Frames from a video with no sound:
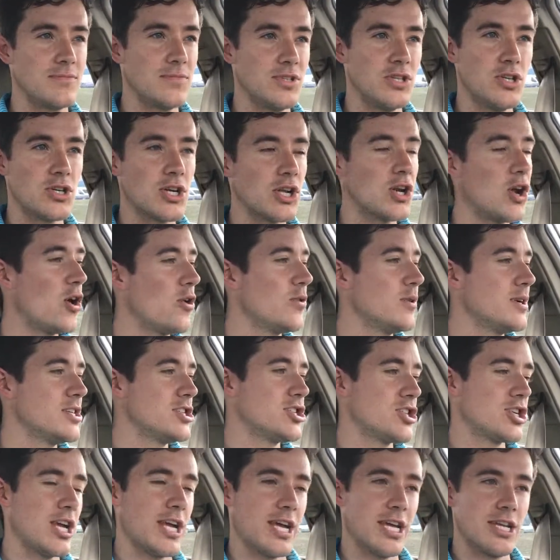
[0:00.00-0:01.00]
You can
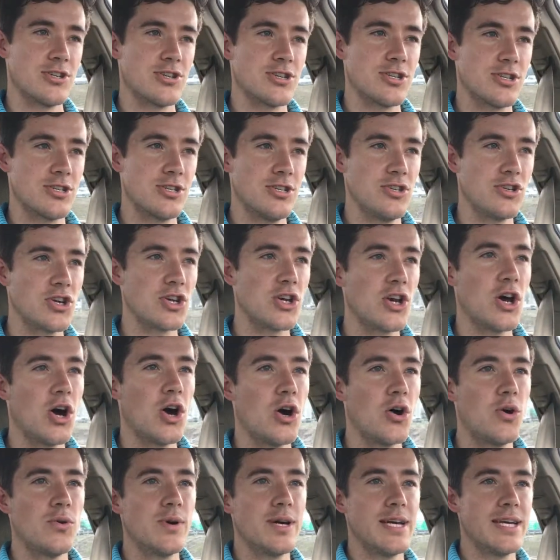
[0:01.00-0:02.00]
always change. You can
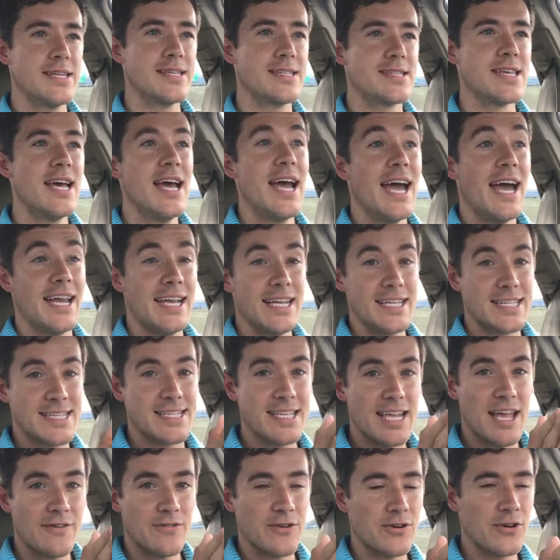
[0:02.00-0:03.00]
always, and it's
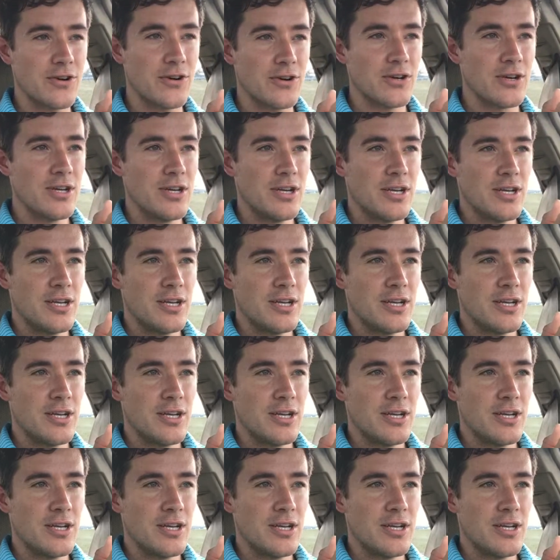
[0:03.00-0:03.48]
never